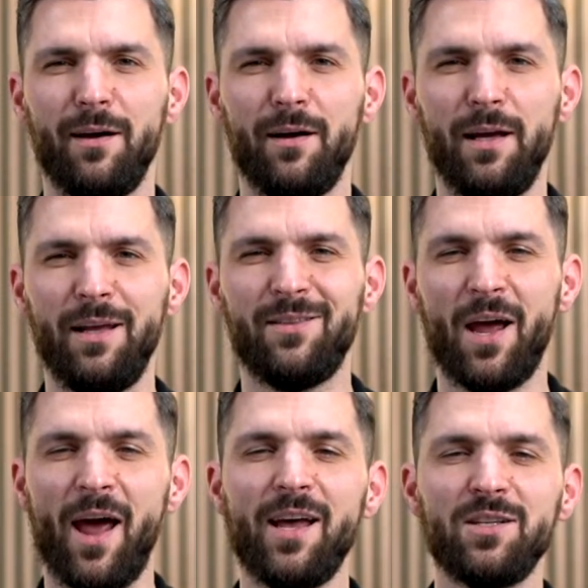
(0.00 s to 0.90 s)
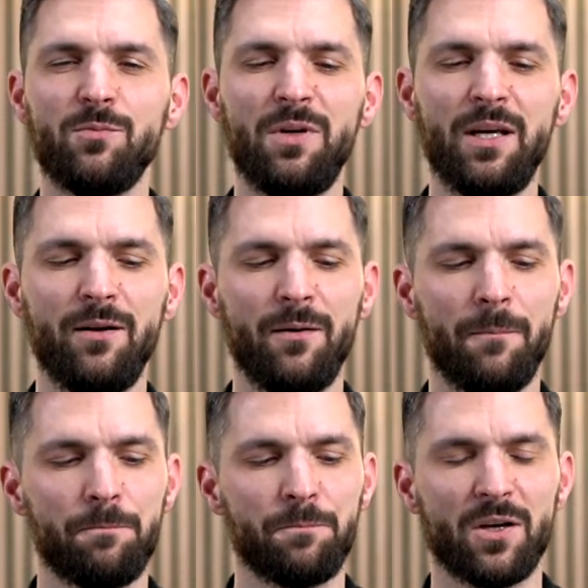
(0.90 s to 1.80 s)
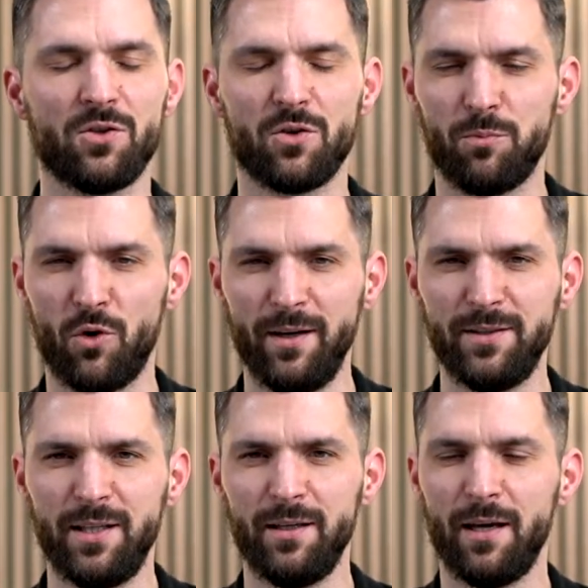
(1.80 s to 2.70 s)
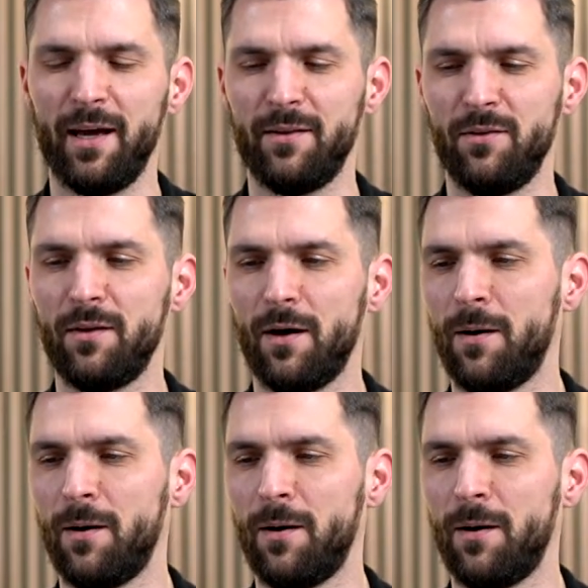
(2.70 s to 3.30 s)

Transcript: It has been surprising and